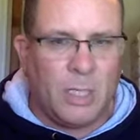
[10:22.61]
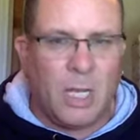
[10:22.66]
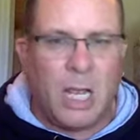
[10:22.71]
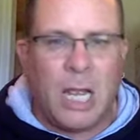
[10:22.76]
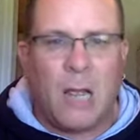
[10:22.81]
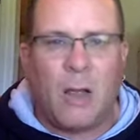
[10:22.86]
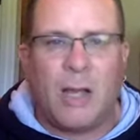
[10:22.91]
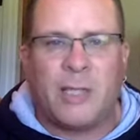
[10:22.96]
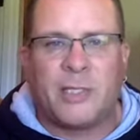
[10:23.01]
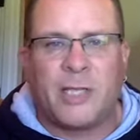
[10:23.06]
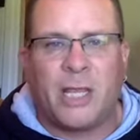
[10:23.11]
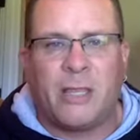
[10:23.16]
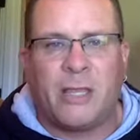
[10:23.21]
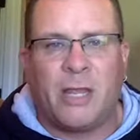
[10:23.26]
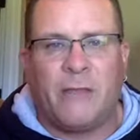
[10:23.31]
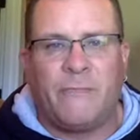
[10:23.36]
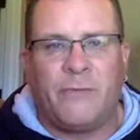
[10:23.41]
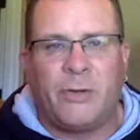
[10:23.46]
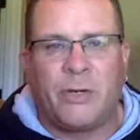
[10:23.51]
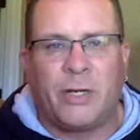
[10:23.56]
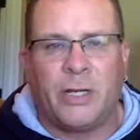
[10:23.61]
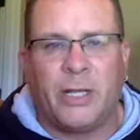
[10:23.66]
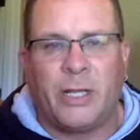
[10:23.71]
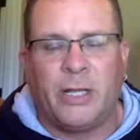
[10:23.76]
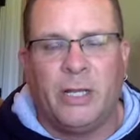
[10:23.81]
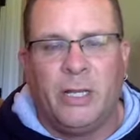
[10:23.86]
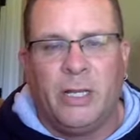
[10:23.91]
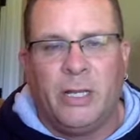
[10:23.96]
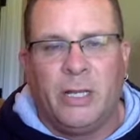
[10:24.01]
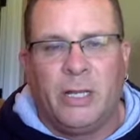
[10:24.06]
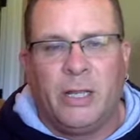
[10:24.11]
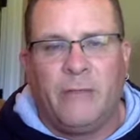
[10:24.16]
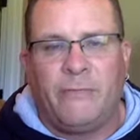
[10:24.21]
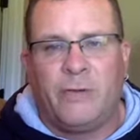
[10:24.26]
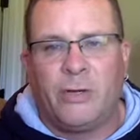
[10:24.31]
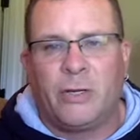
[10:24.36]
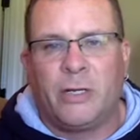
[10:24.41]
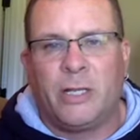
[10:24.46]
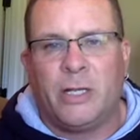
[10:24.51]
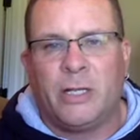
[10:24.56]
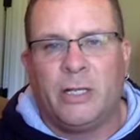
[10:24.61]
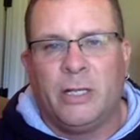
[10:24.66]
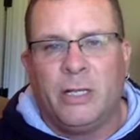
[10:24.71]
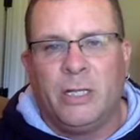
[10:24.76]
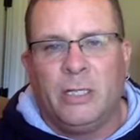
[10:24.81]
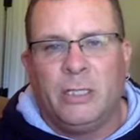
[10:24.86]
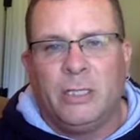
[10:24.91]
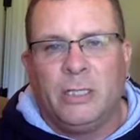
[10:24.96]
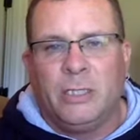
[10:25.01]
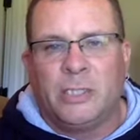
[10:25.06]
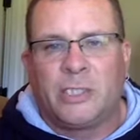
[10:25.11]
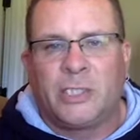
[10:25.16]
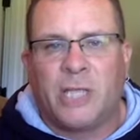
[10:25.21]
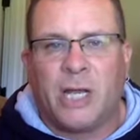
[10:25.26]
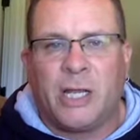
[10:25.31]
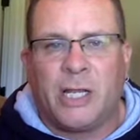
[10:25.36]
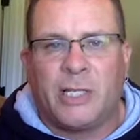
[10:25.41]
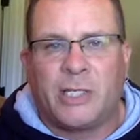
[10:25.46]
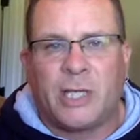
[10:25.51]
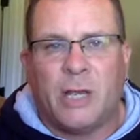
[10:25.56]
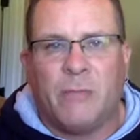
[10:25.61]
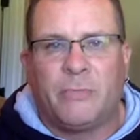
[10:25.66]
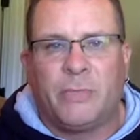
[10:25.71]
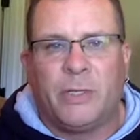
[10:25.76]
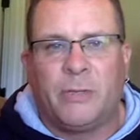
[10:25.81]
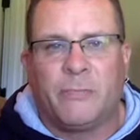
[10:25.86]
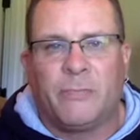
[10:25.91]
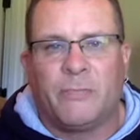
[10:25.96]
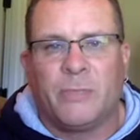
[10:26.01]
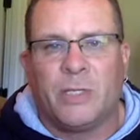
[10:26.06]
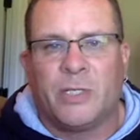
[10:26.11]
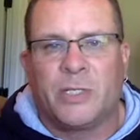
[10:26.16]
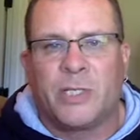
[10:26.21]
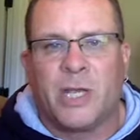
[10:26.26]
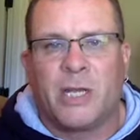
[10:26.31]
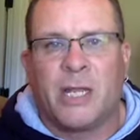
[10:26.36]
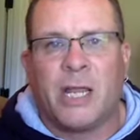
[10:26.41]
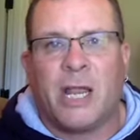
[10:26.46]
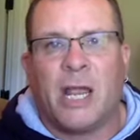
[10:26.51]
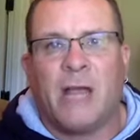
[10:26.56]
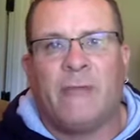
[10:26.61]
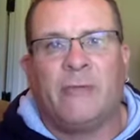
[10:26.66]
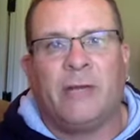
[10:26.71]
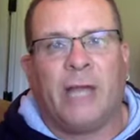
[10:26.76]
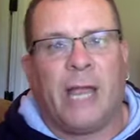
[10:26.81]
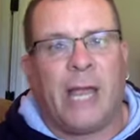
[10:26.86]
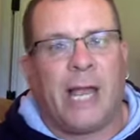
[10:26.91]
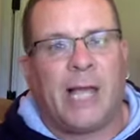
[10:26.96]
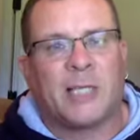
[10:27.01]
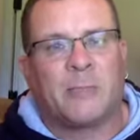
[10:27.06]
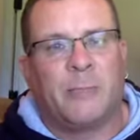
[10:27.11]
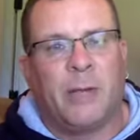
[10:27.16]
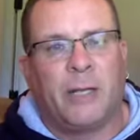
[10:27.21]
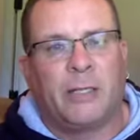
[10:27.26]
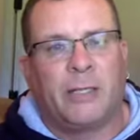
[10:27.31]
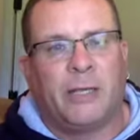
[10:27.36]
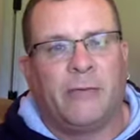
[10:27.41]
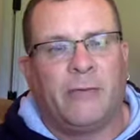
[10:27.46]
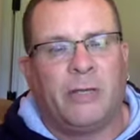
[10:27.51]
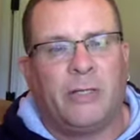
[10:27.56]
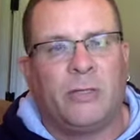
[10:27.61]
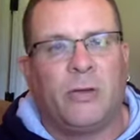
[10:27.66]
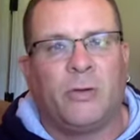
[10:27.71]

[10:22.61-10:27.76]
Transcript: I always say that if you're gonna study something, study every aspect of it.